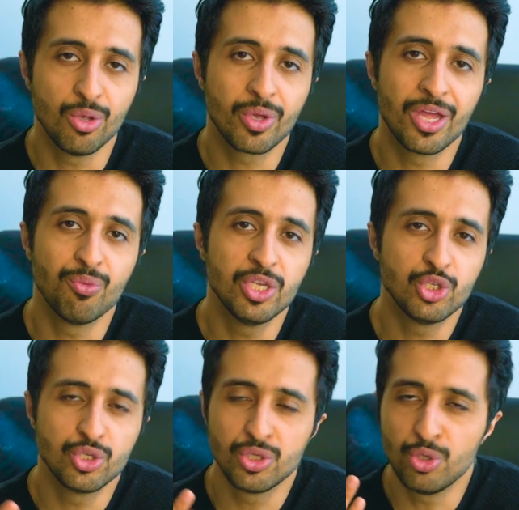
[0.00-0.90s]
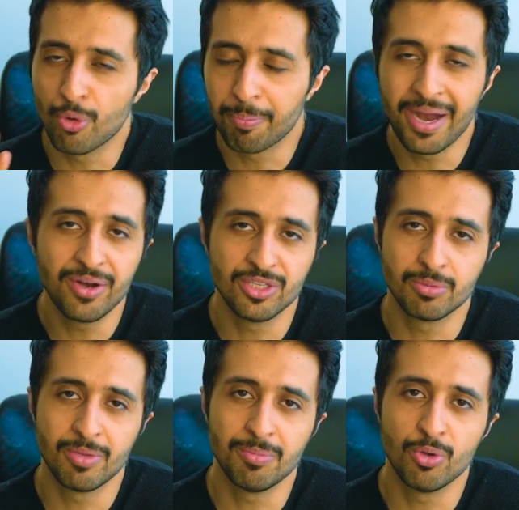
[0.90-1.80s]
you can reach your
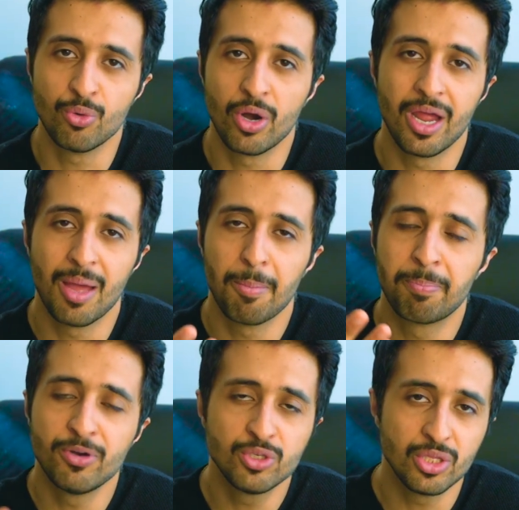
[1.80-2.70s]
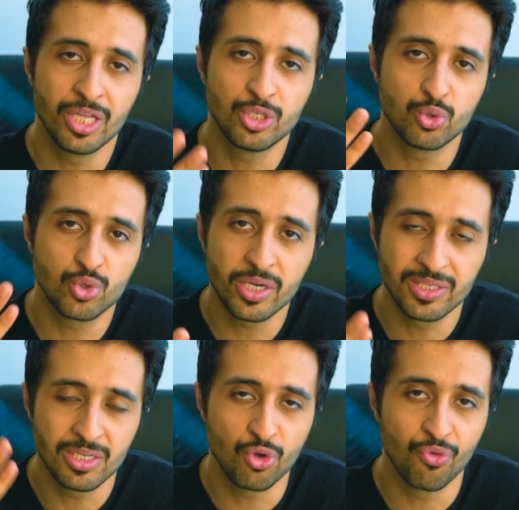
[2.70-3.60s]
parents maybe or person that you
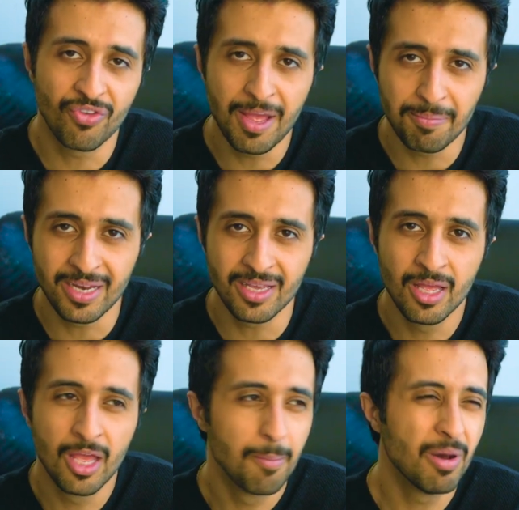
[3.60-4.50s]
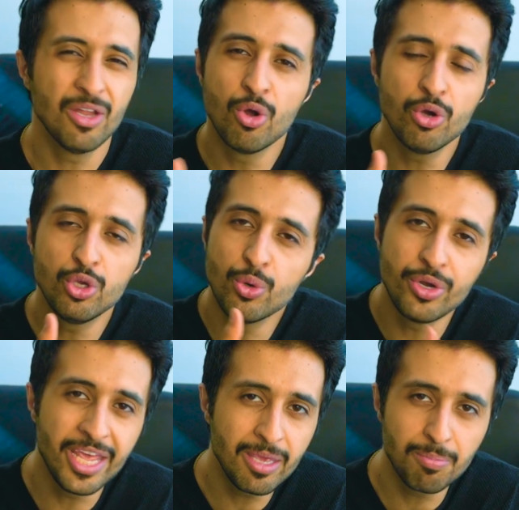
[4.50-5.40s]
trust in your family but not your
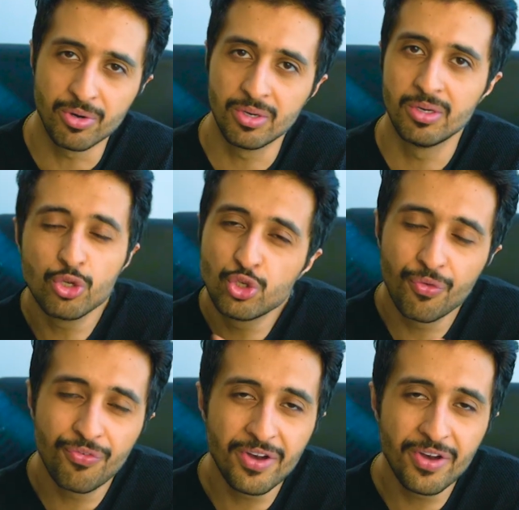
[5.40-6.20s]
neighbor, not your